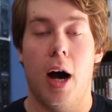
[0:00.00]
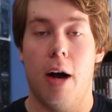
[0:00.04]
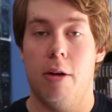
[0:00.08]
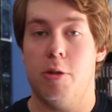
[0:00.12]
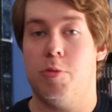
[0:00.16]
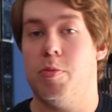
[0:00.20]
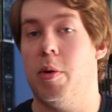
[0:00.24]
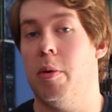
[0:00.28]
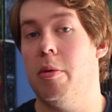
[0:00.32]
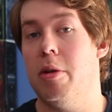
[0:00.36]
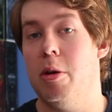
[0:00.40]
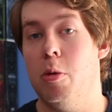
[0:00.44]
I
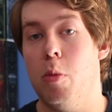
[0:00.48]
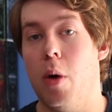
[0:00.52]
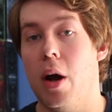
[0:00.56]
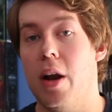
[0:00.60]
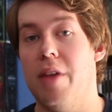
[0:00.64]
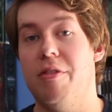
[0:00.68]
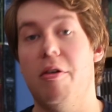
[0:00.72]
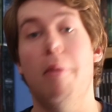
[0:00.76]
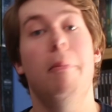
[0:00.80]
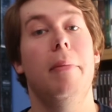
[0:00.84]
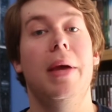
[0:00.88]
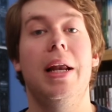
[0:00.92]
was probably
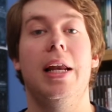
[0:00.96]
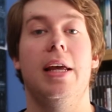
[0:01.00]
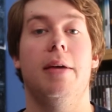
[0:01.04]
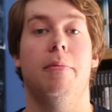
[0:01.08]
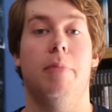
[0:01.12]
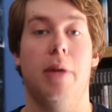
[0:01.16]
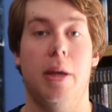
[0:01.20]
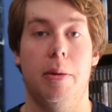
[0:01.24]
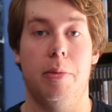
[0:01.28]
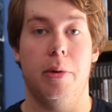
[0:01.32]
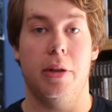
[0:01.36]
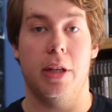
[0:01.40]
one of a
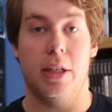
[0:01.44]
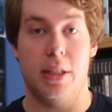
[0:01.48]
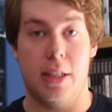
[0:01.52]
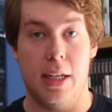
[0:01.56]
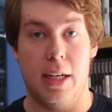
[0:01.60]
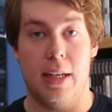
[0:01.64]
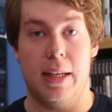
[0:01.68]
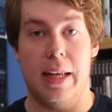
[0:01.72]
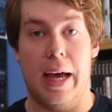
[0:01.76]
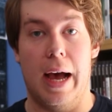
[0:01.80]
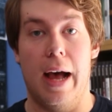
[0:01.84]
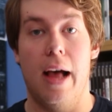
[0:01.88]
million people that
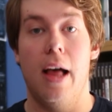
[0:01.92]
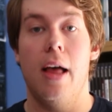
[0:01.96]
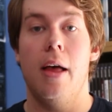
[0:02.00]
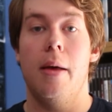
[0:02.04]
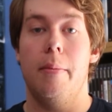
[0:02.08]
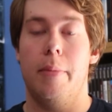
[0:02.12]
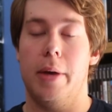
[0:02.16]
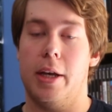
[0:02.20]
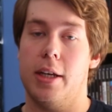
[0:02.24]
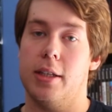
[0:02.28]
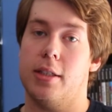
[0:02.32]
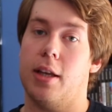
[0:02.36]
did that
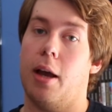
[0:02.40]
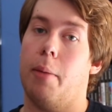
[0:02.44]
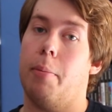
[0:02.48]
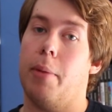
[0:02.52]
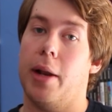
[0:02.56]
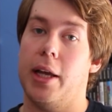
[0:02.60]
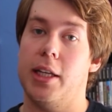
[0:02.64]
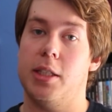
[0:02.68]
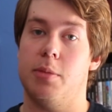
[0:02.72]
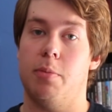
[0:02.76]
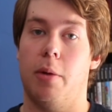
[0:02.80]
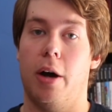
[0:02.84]
because I
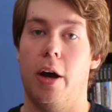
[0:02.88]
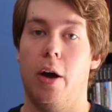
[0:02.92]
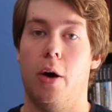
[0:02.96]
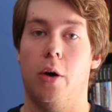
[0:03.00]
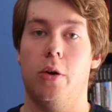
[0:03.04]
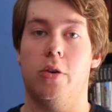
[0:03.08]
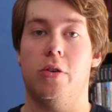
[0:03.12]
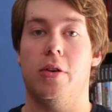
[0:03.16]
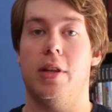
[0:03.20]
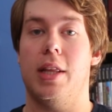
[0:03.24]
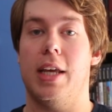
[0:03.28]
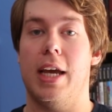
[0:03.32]
placed my
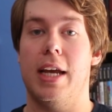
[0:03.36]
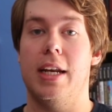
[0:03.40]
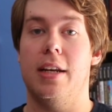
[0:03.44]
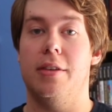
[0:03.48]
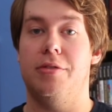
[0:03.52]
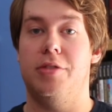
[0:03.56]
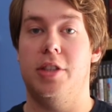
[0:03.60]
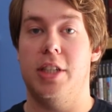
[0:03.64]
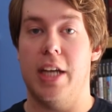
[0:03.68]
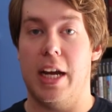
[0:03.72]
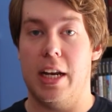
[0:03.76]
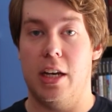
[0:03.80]
order at the end
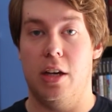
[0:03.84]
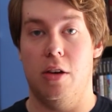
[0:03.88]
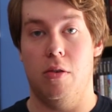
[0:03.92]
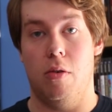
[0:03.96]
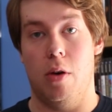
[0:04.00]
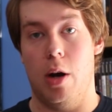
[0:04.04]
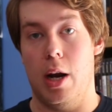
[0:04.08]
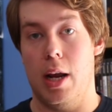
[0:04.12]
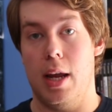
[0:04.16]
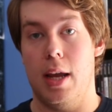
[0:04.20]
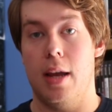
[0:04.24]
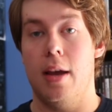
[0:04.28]
of
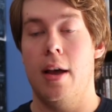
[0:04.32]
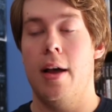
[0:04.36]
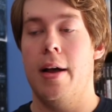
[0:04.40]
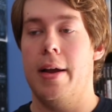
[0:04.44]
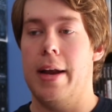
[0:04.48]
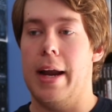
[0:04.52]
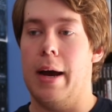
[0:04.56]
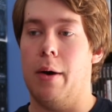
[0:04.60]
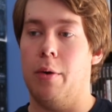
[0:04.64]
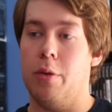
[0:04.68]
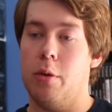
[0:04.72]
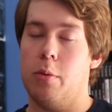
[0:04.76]
January.
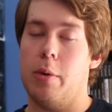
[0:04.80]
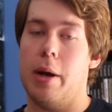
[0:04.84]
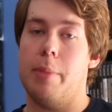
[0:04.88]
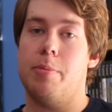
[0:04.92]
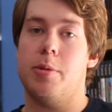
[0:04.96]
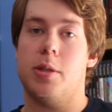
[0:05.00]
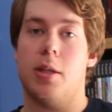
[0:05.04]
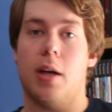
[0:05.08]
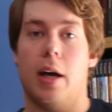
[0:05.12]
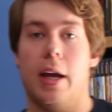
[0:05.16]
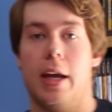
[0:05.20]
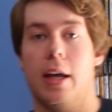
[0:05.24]
Now on the
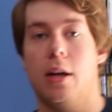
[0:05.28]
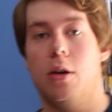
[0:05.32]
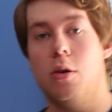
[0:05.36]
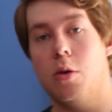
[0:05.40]
website,